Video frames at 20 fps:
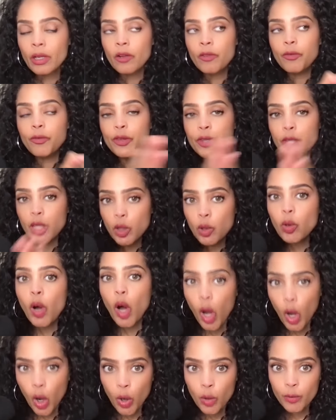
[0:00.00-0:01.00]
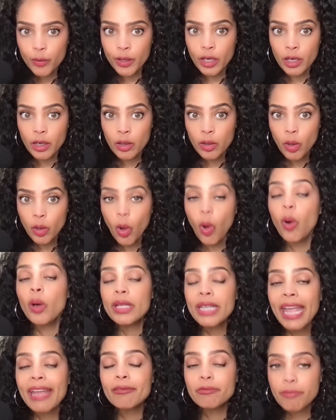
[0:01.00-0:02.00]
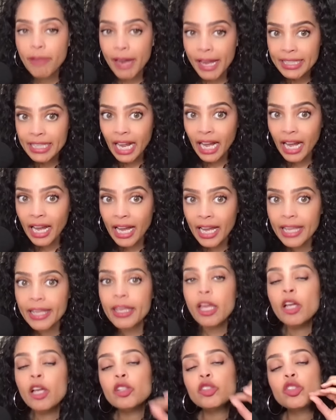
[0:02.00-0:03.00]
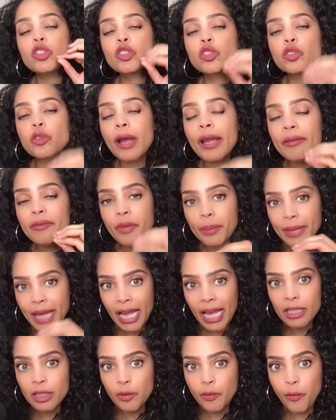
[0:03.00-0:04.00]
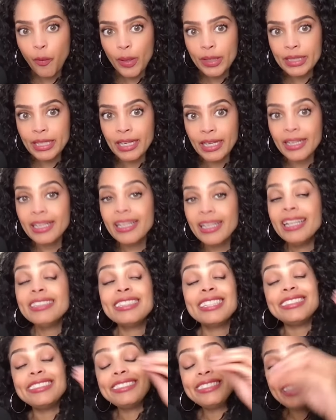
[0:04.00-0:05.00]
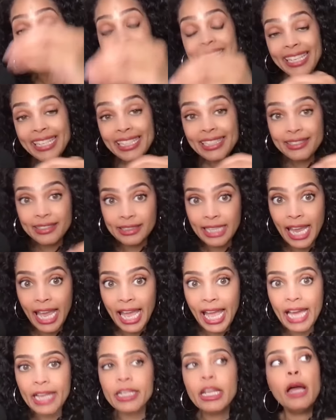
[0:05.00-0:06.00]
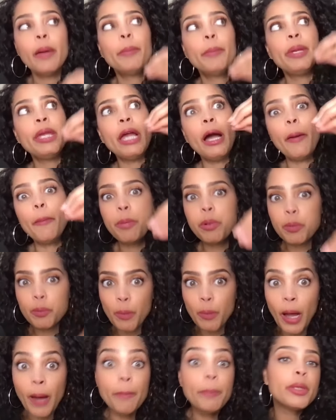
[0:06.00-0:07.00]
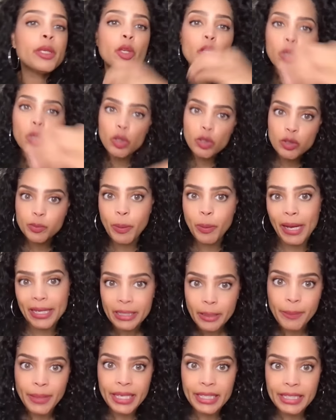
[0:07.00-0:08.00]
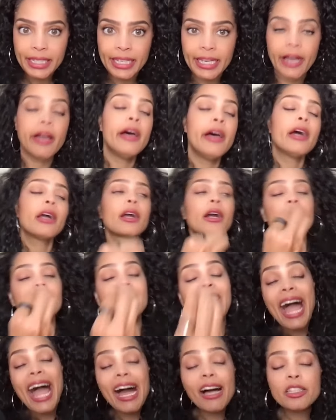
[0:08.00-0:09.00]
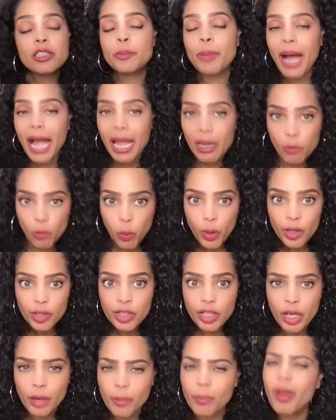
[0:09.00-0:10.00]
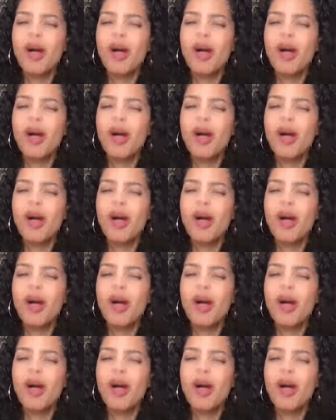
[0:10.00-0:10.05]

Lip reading: flew over on a red eye straight from California to see his dad be abused by the media, clowned by William,